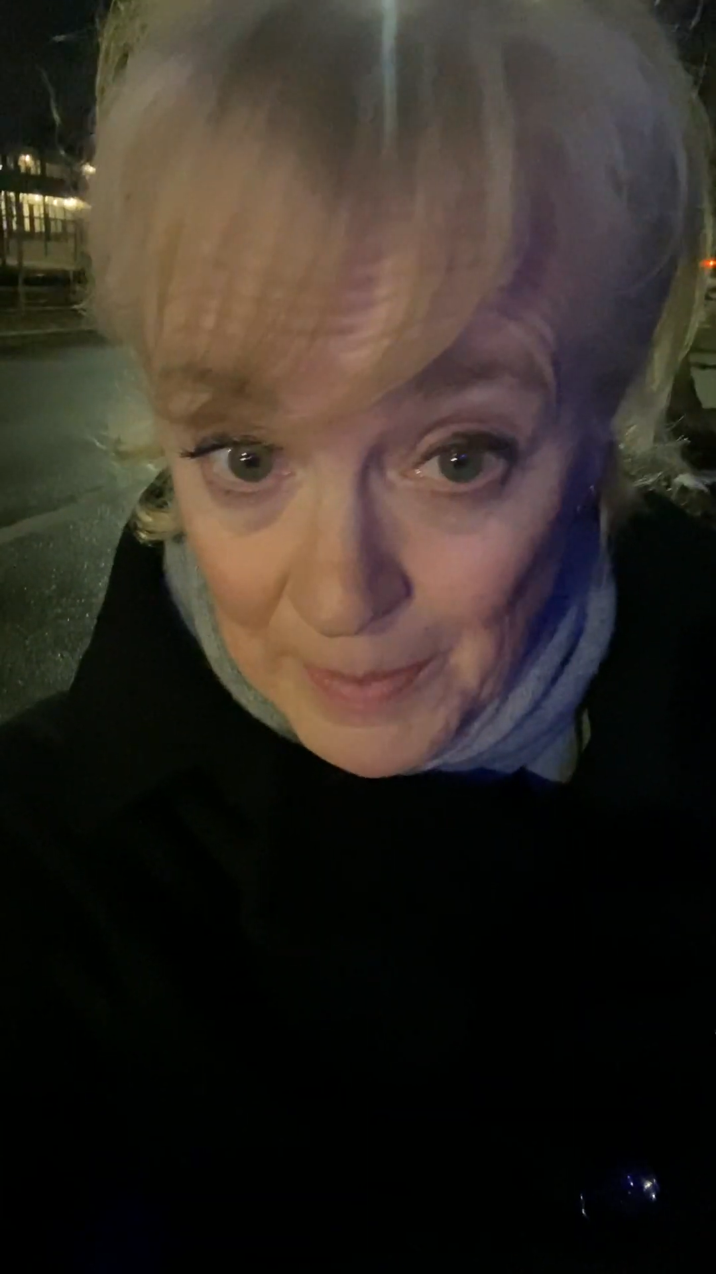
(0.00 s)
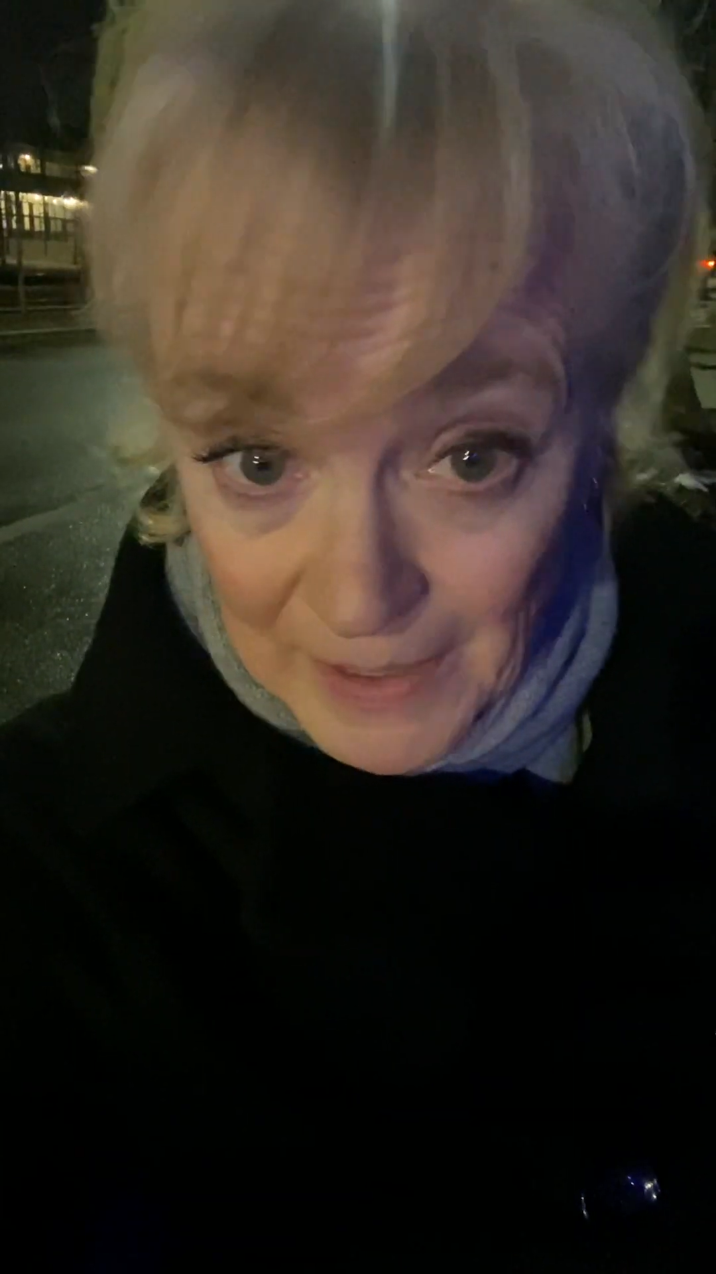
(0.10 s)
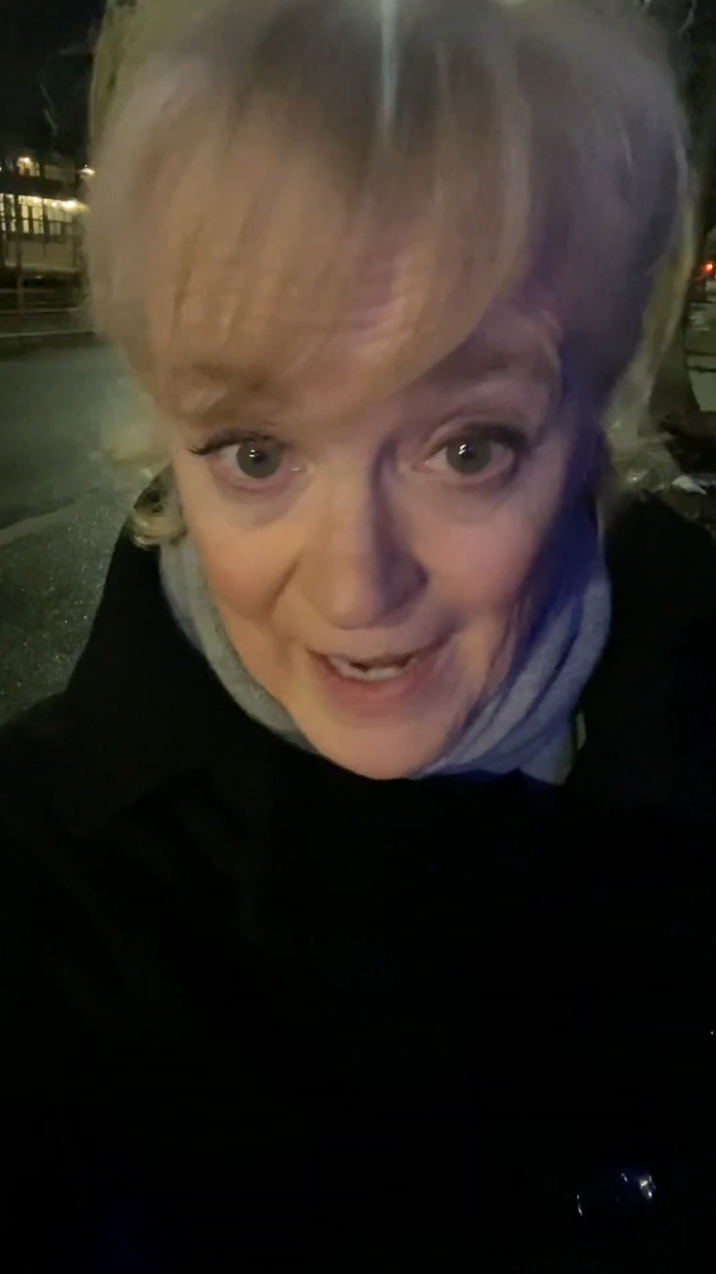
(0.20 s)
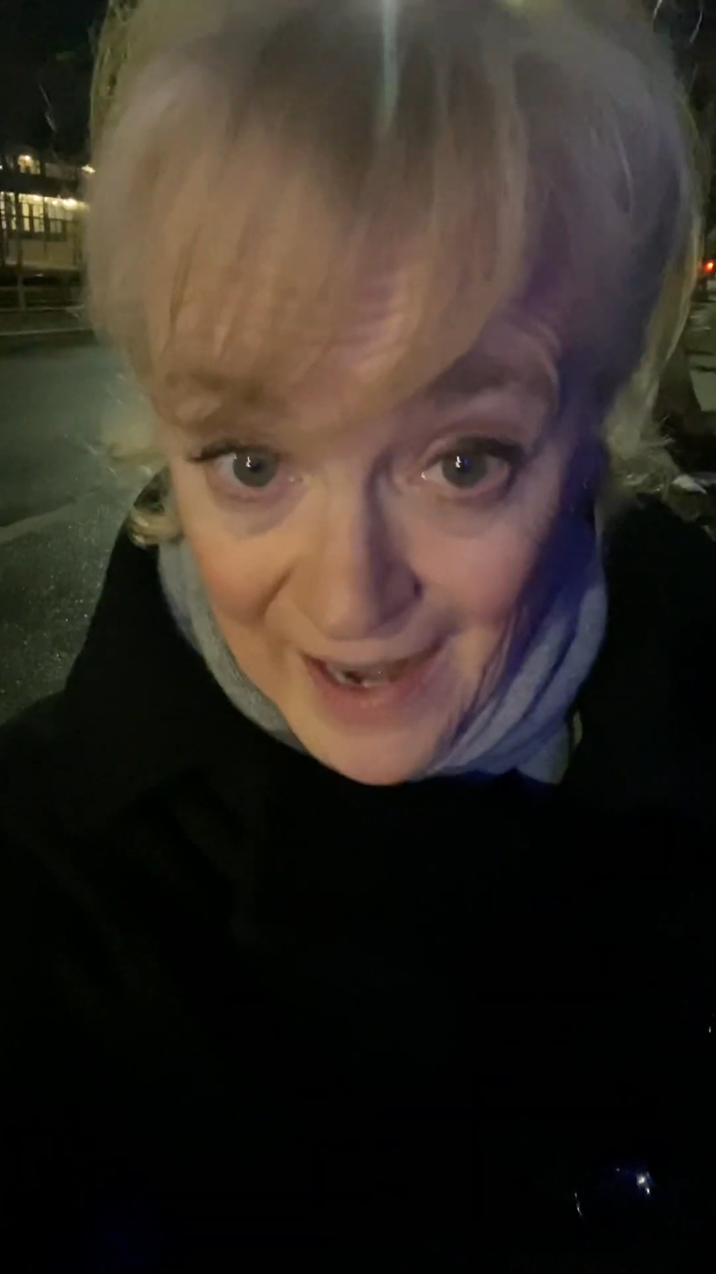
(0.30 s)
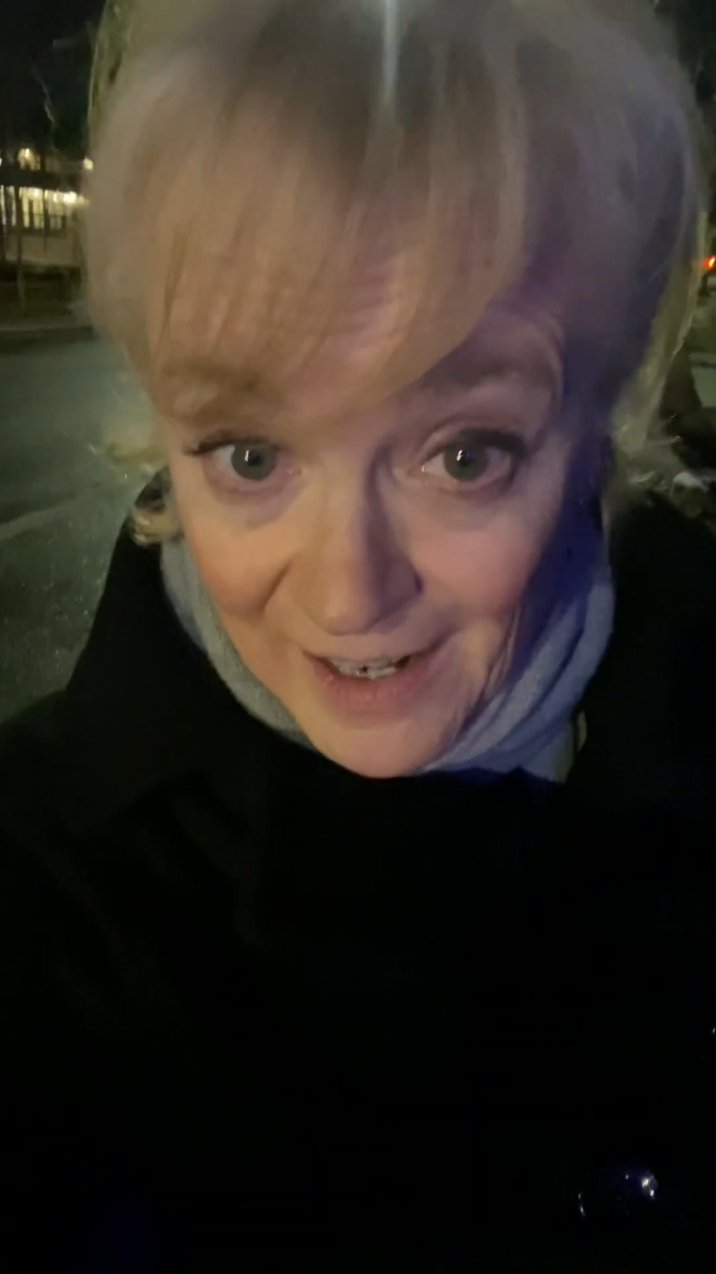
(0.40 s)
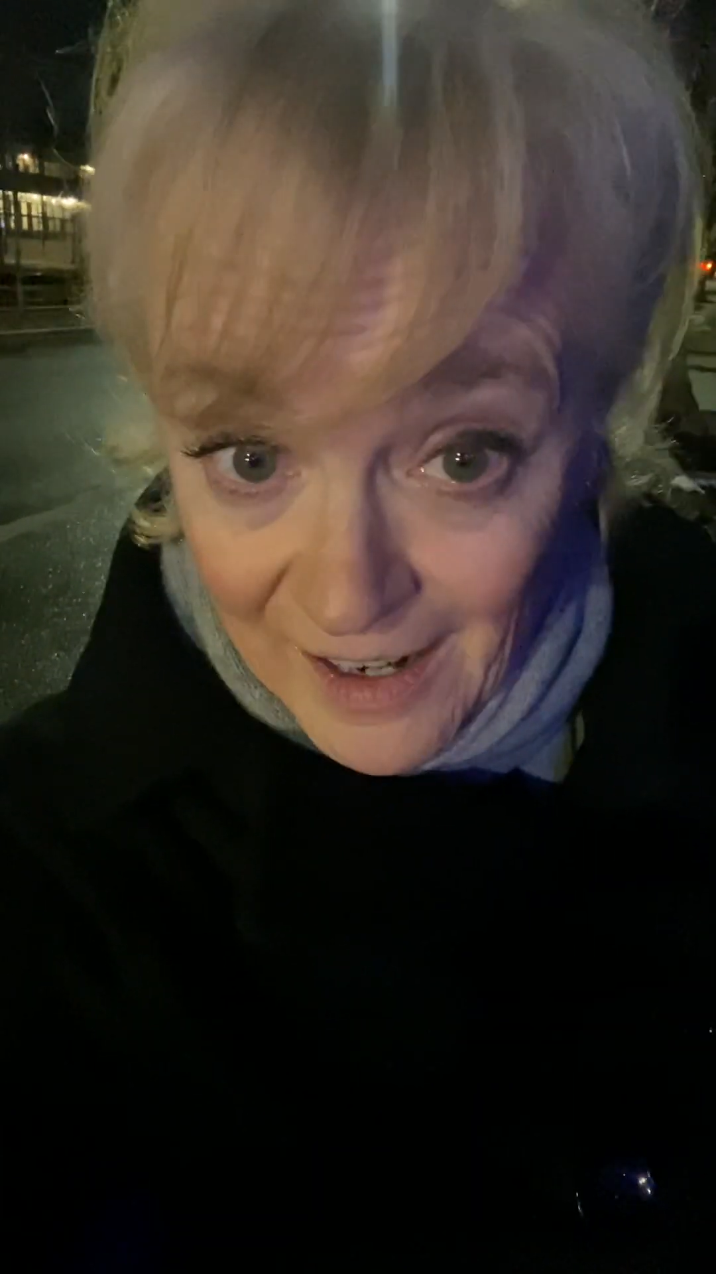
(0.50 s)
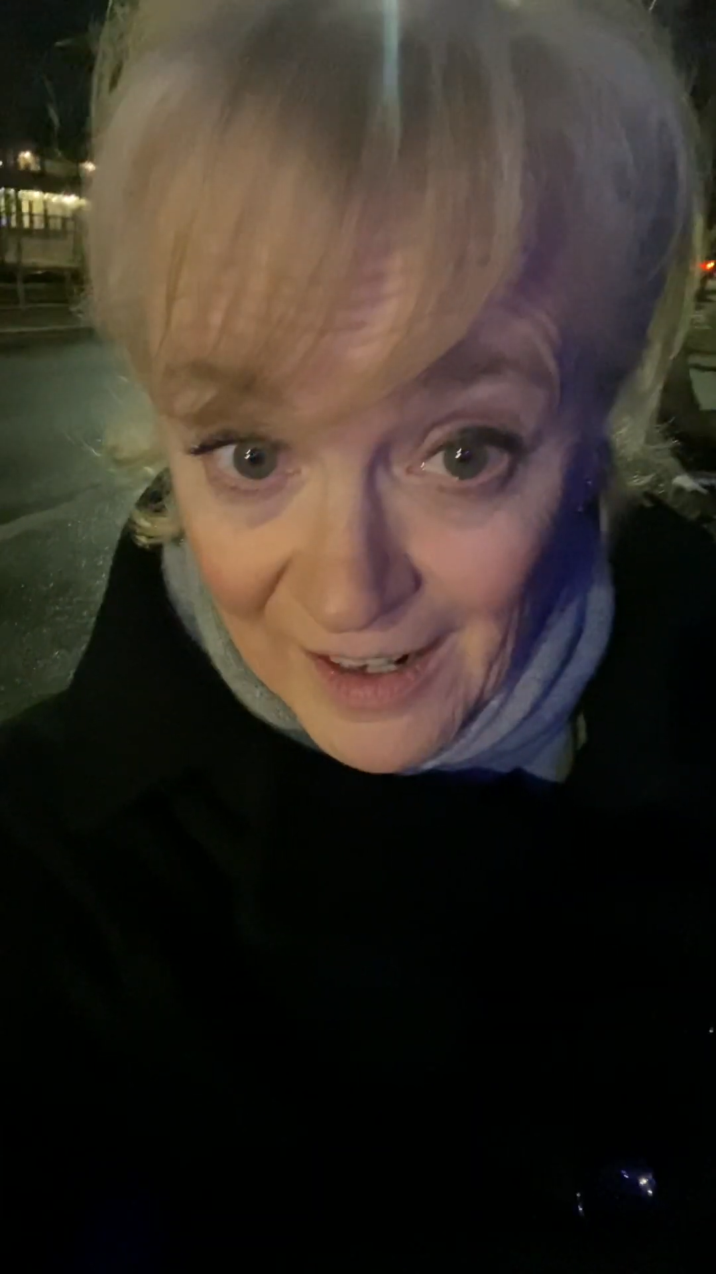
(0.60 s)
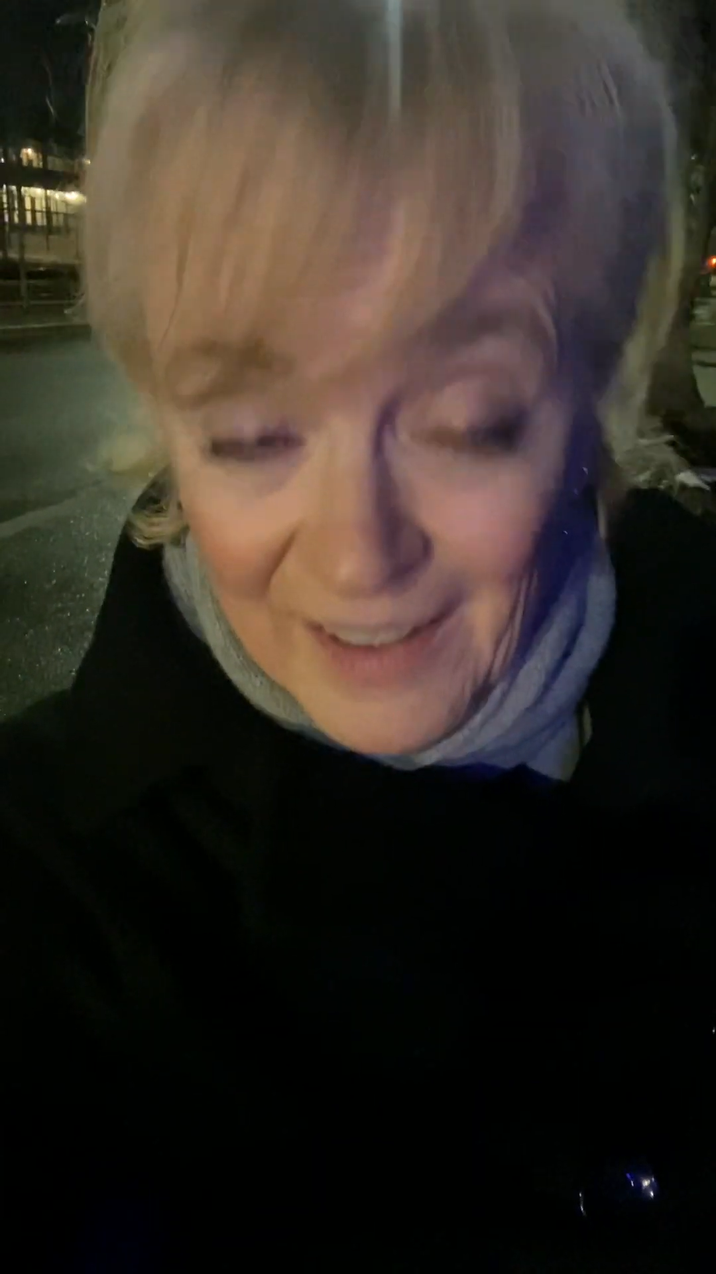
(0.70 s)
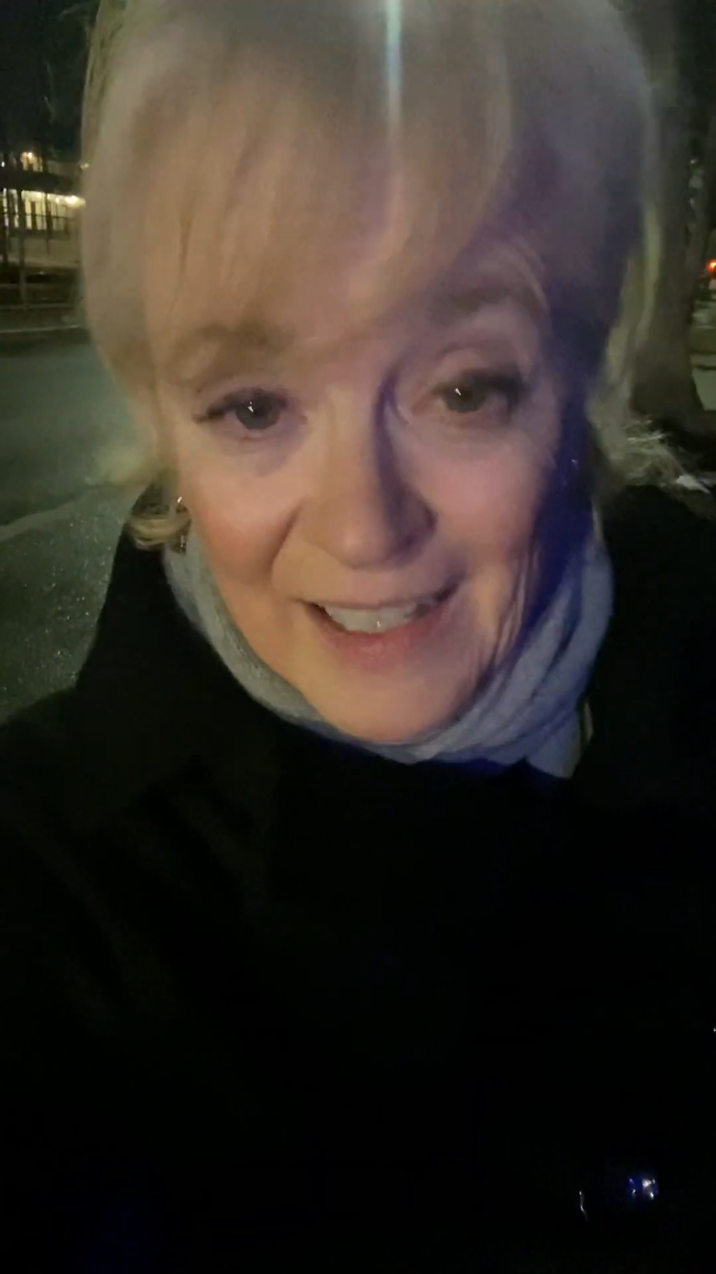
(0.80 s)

in the air